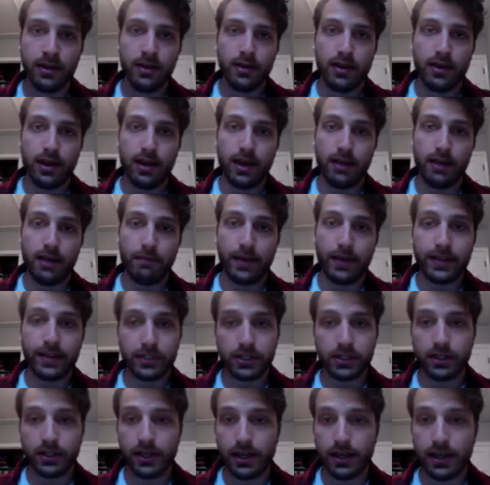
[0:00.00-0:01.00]
And
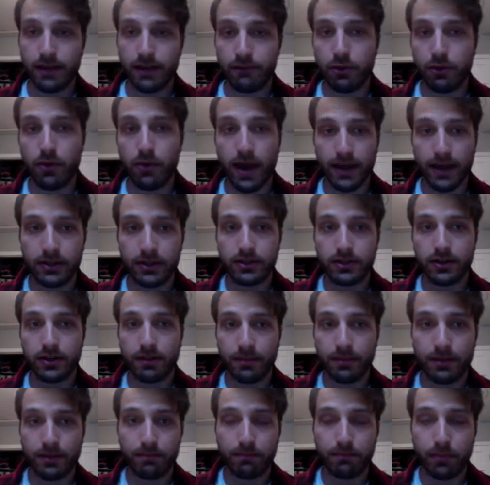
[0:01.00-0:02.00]
basically, if you enter, I'm
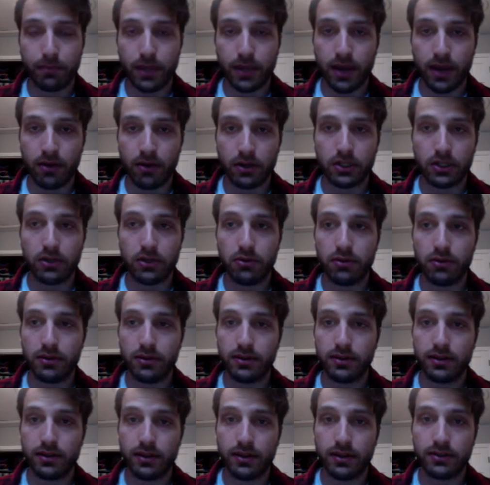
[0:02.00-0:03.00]
going to guarantee you
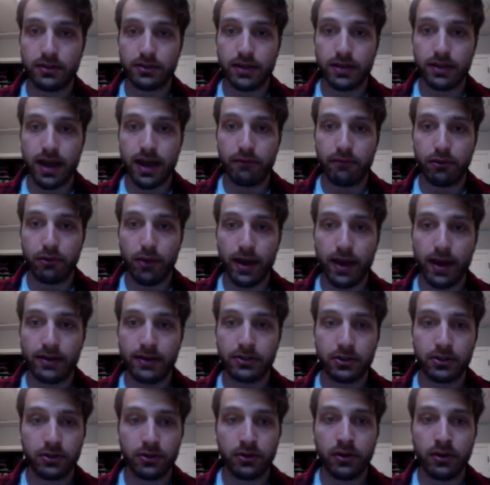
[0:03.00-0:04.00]
this now, if you
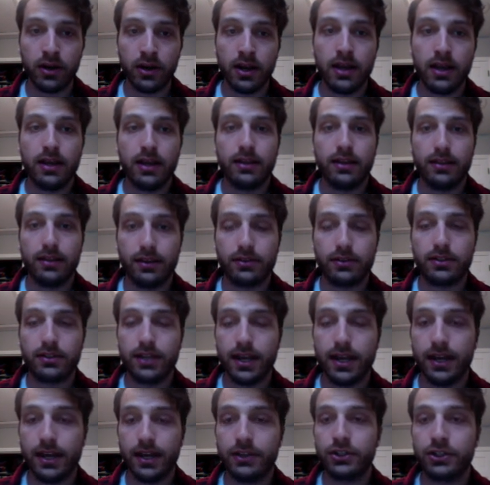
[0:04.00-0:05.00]
enter this
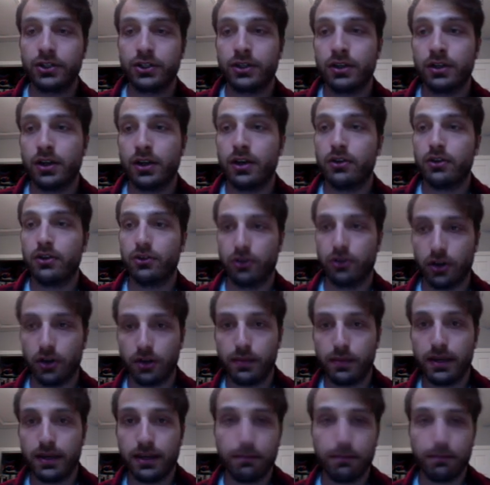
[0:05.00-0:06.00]
niche, you're going to be
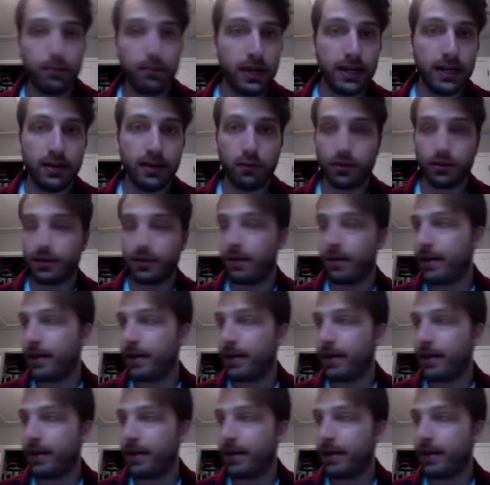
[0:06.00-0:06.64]
competing with about